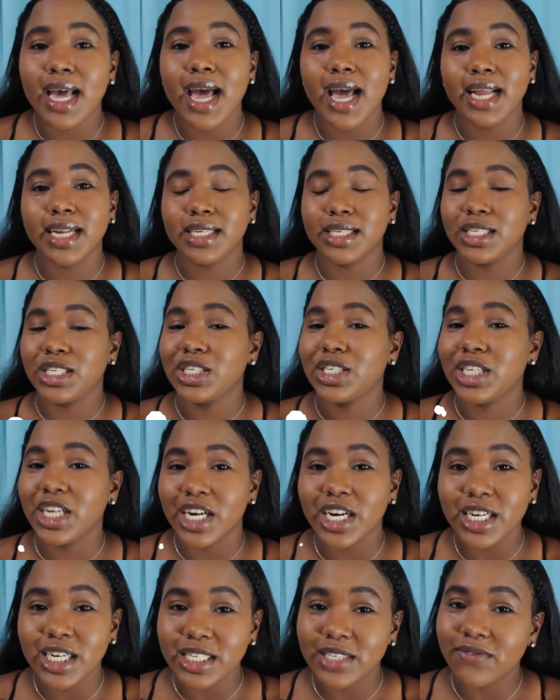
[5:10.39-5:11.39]
and to
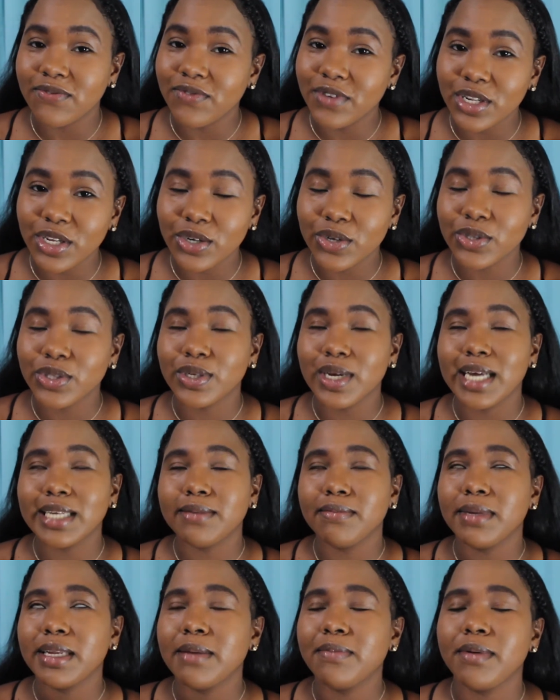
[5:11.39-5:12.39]
share this video to as
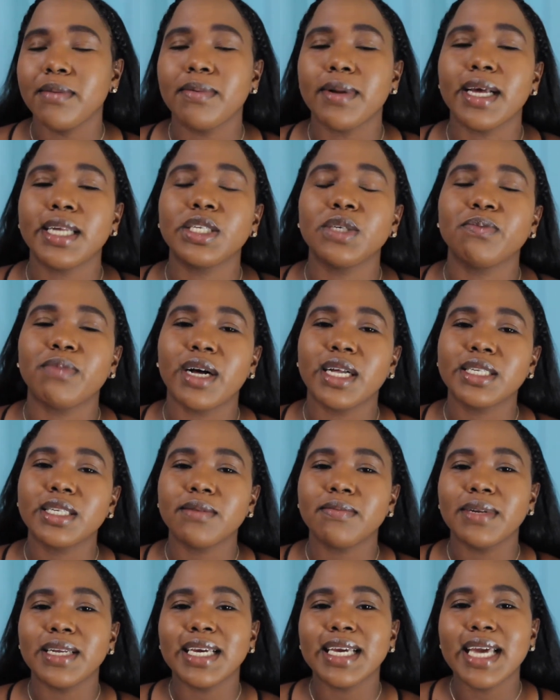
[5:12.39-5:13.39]
many people as you
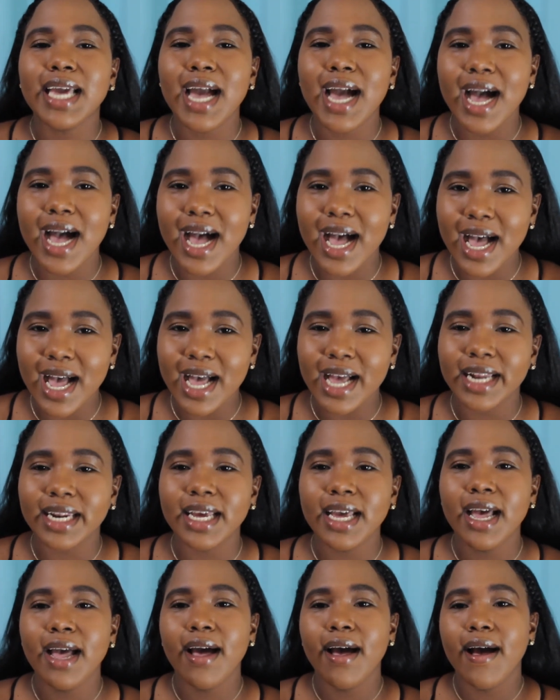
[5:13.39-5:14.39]
possibly can.